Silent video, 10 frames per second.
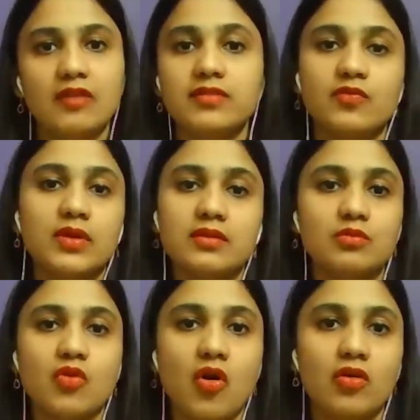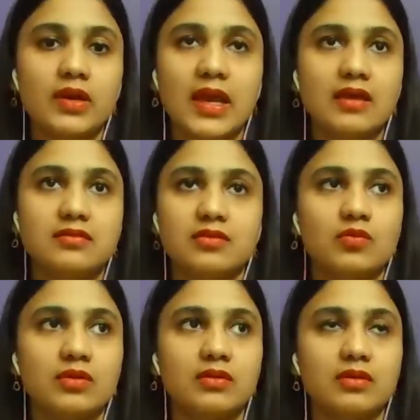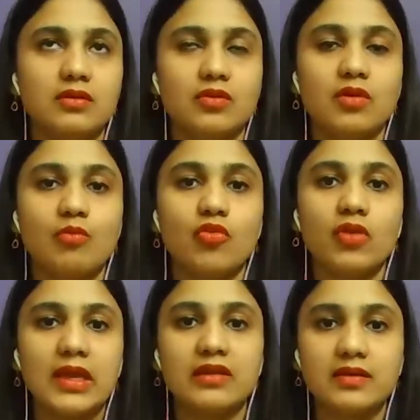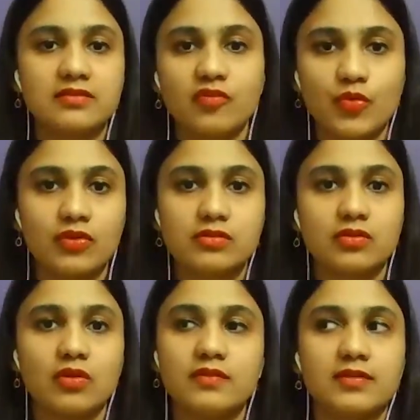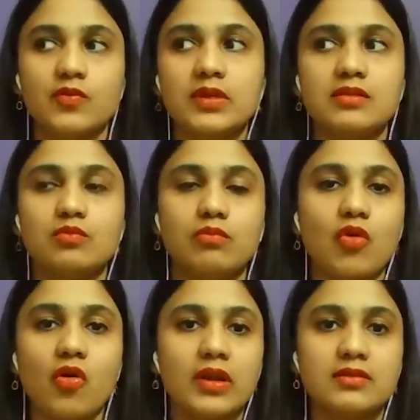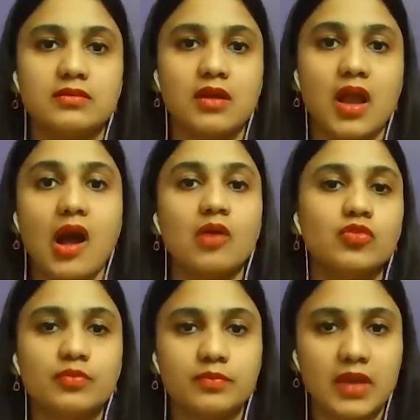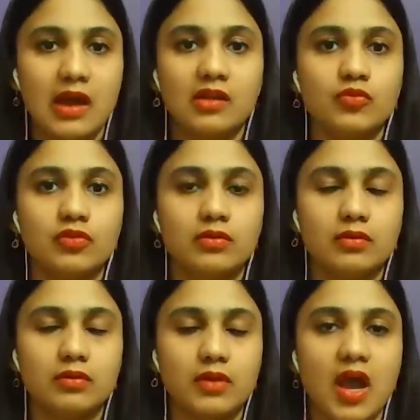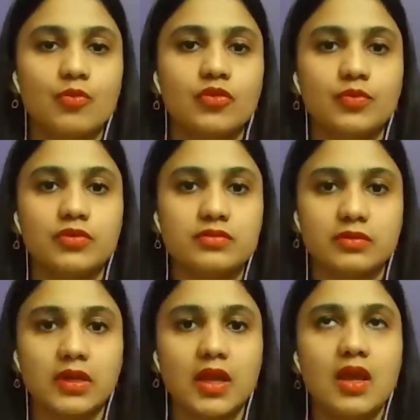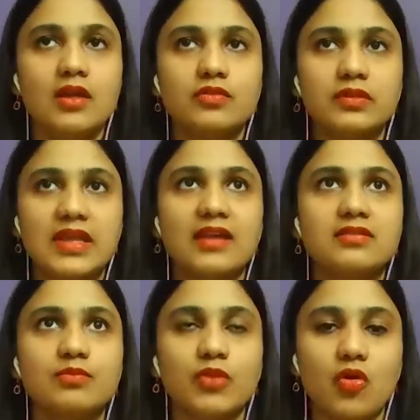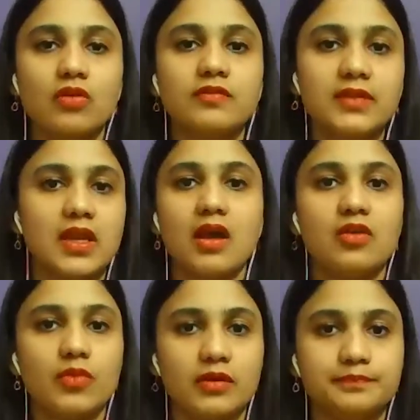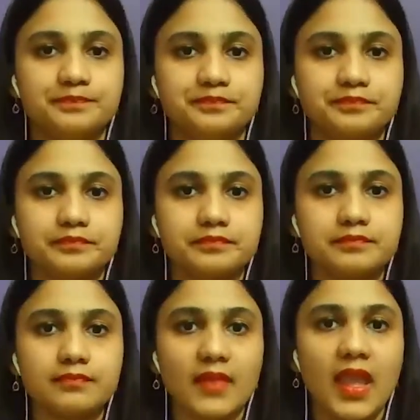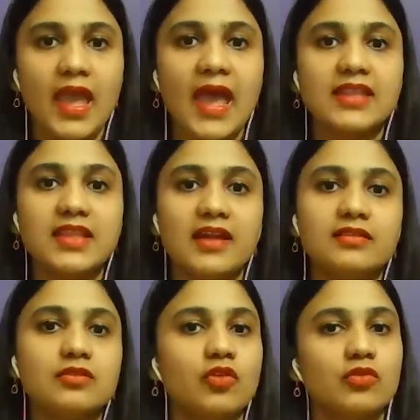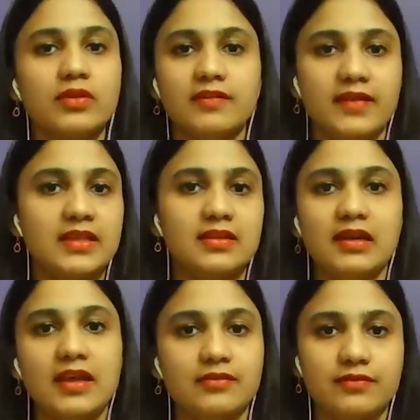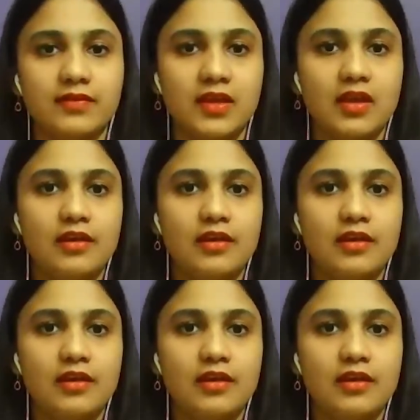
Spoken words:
If someone is born as someone, a more aggressive person, or if someone is born as a calmer person, so that's because of their karma, and that is going to define their life.